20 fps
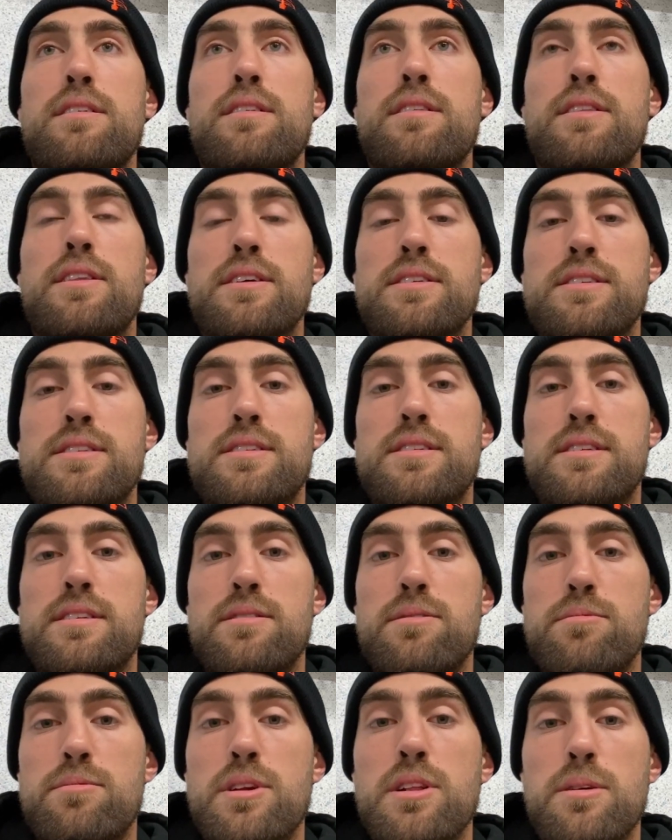This
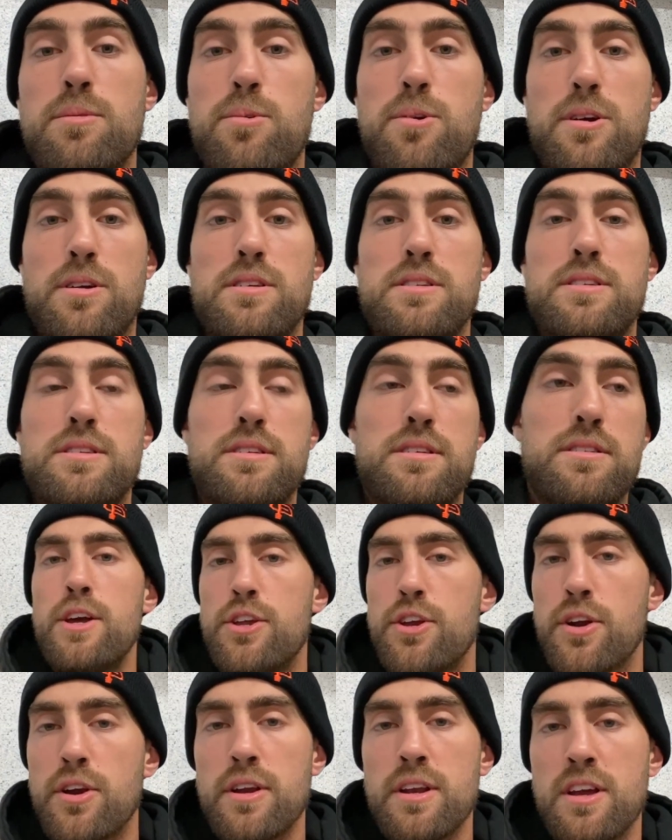really works.
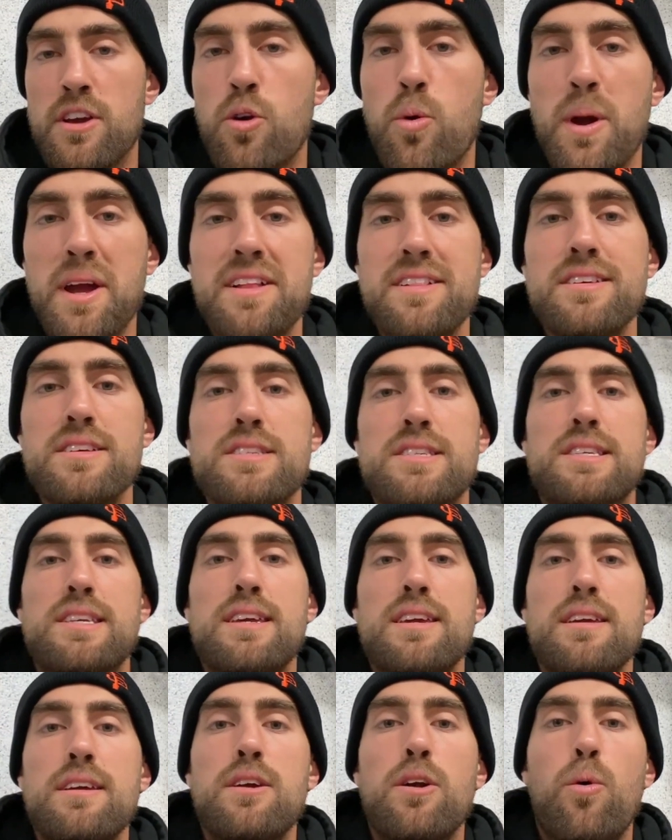You're gonna quickly
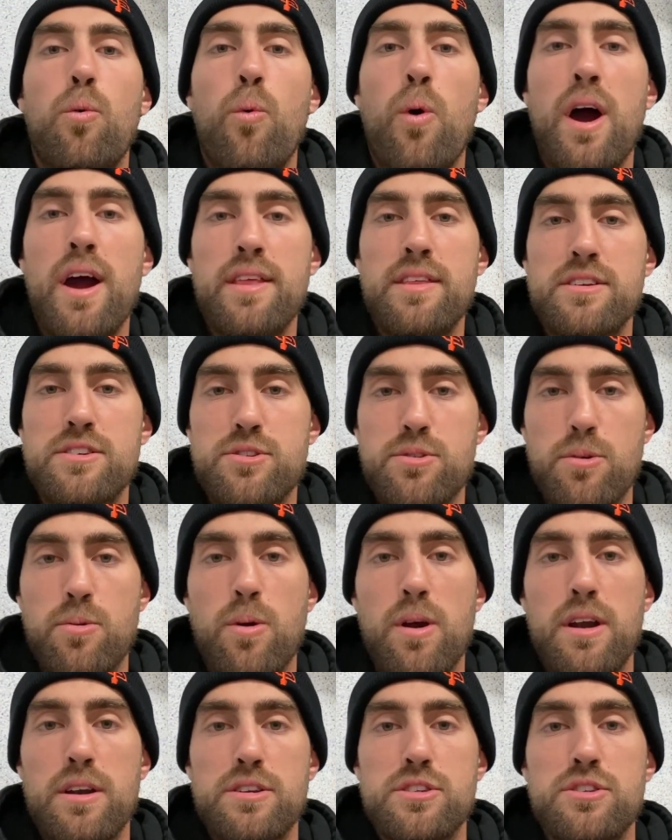see why this
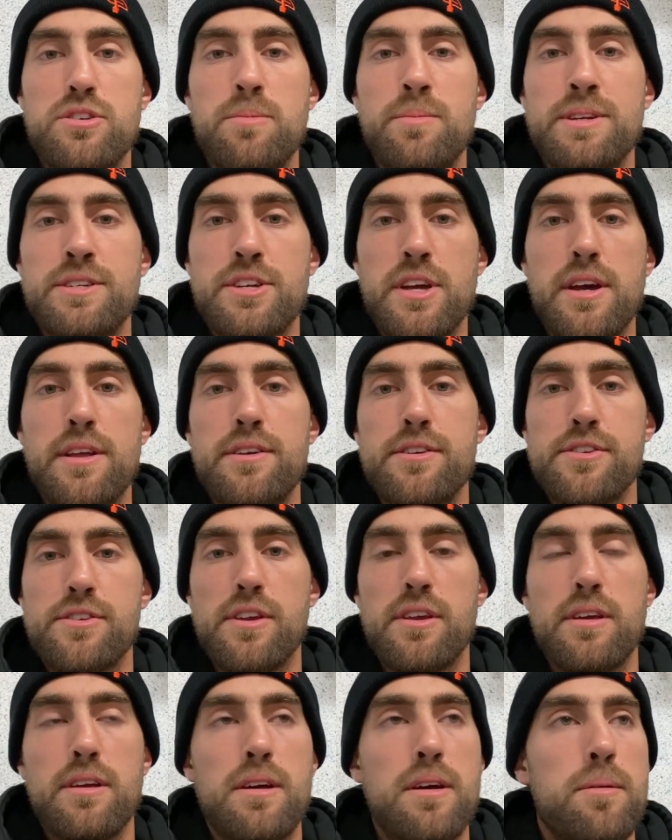requires so much
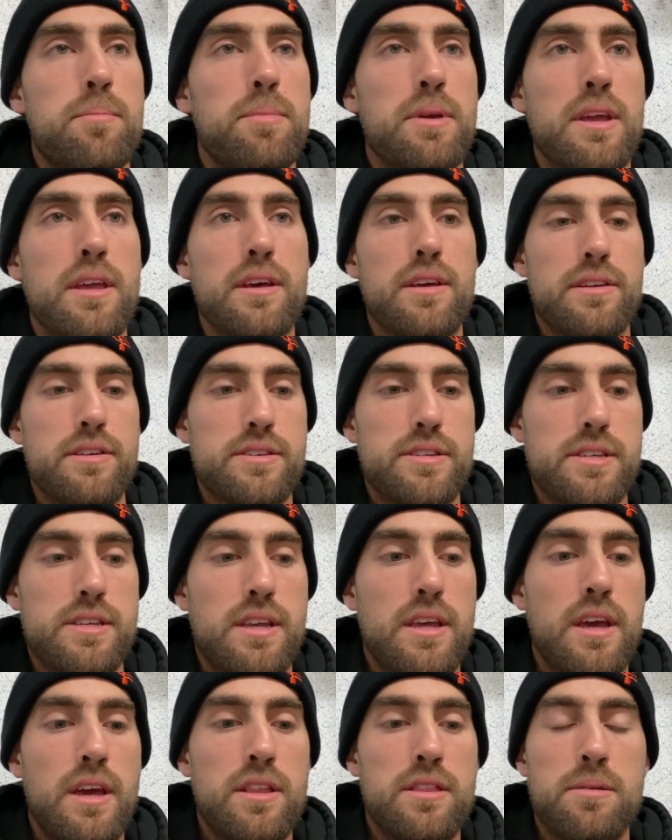energy, because
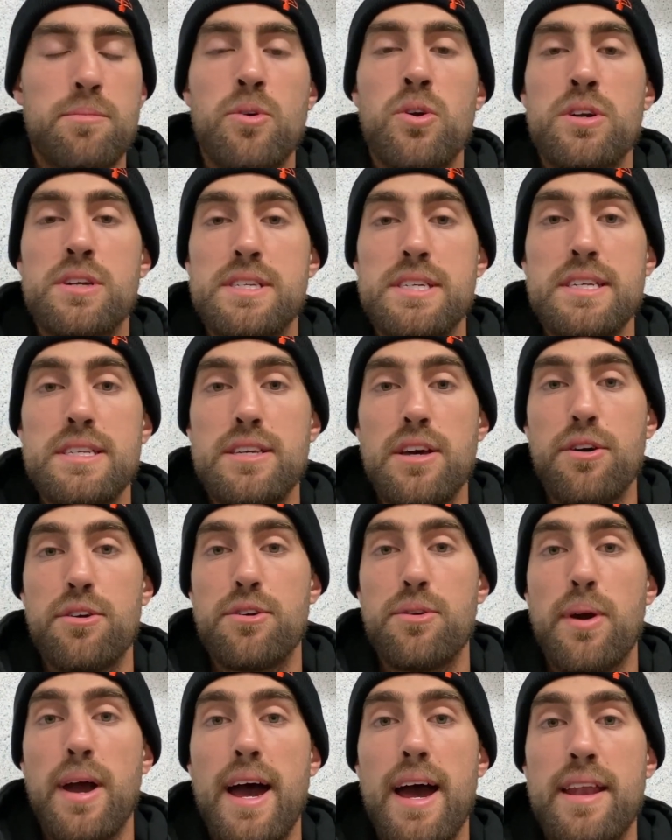the more detail
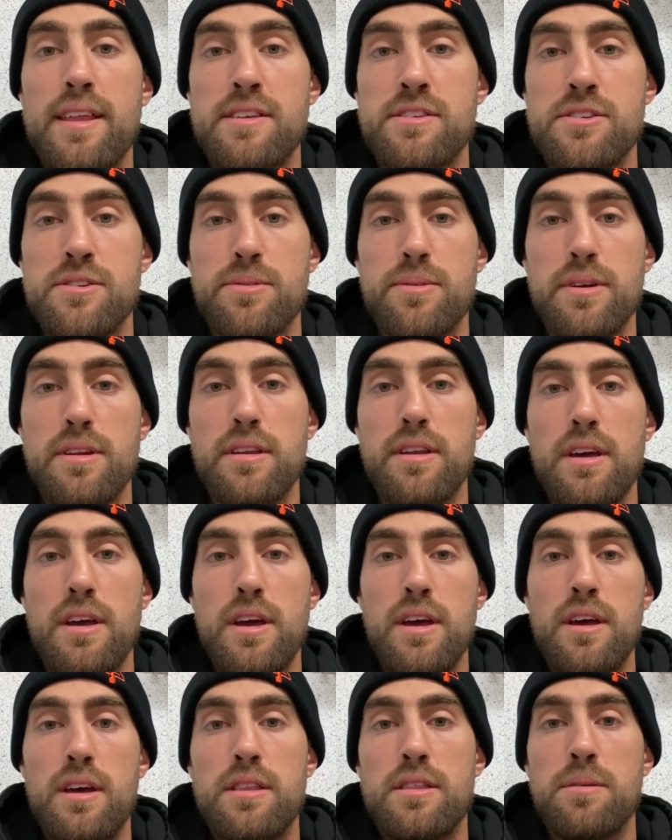you add into it,
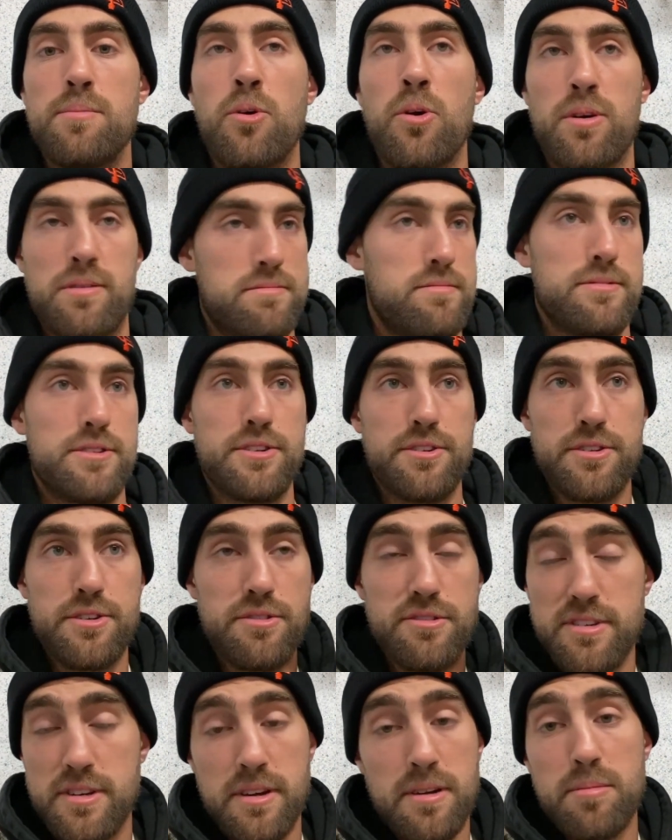the more you're
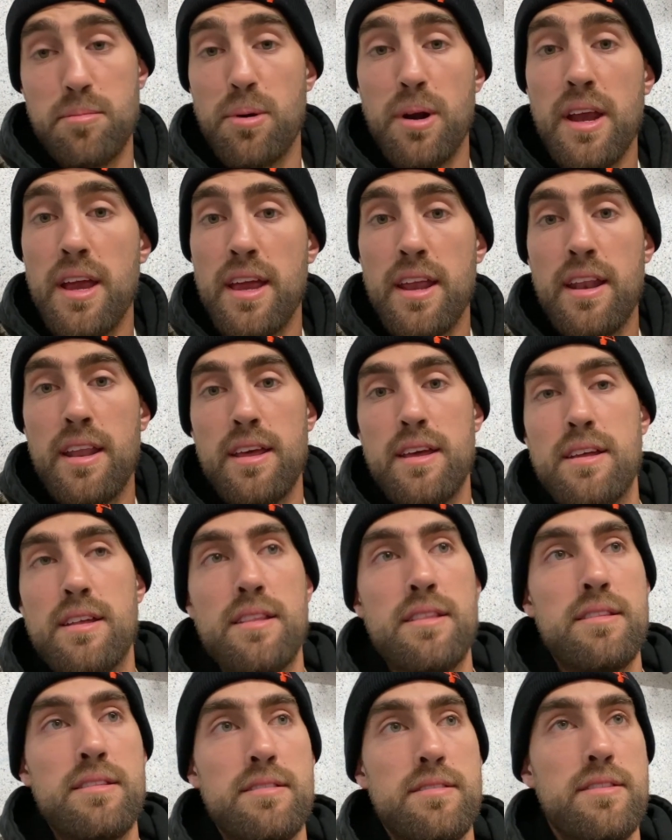using your brain
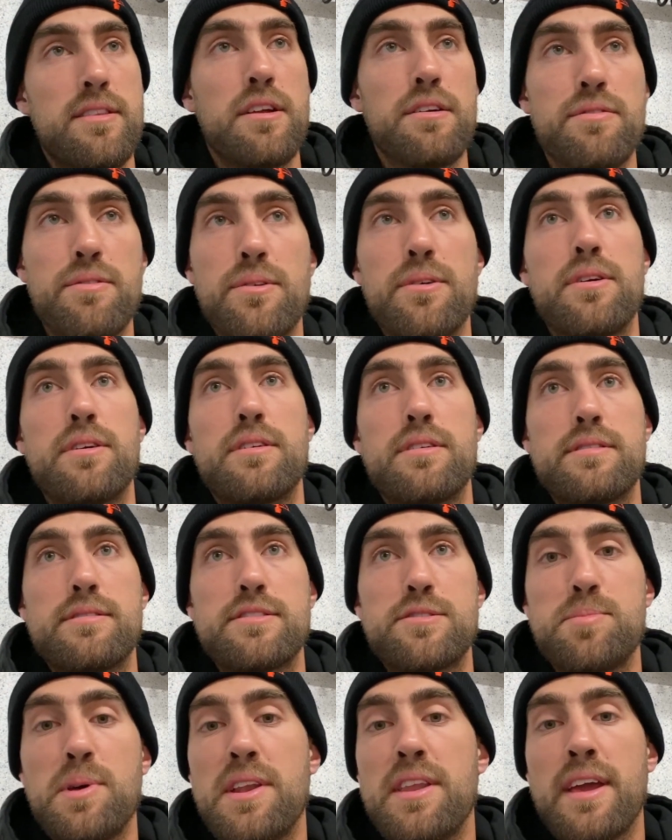and therefore
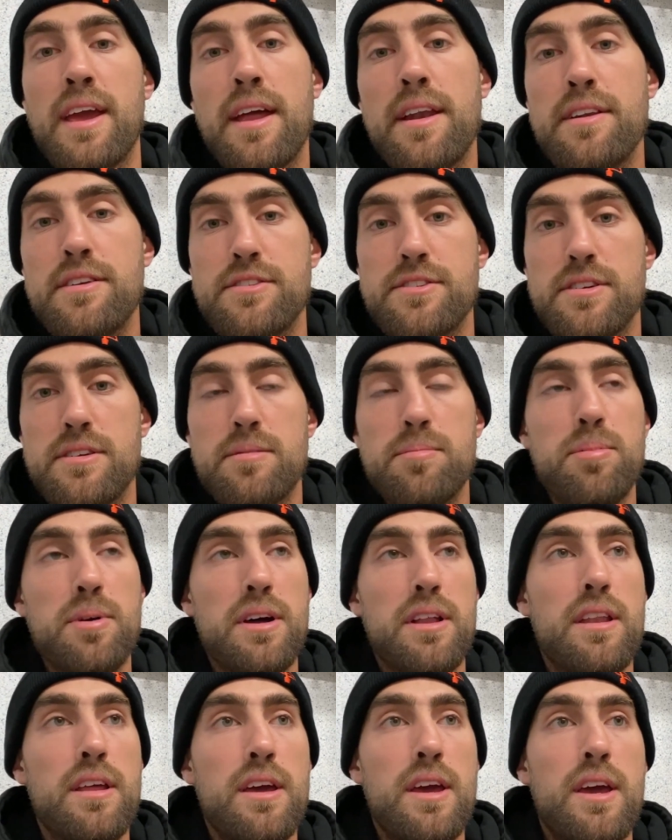spending energy.
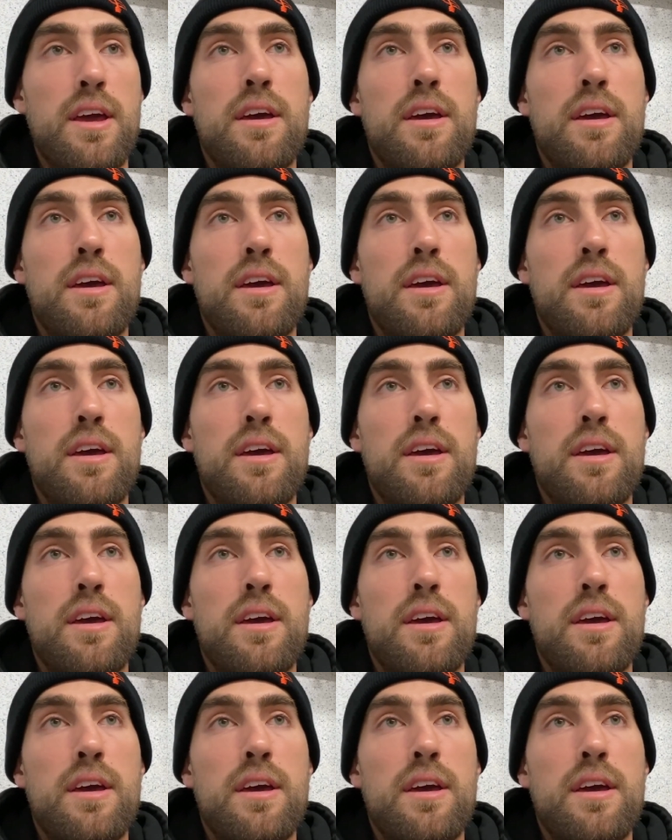But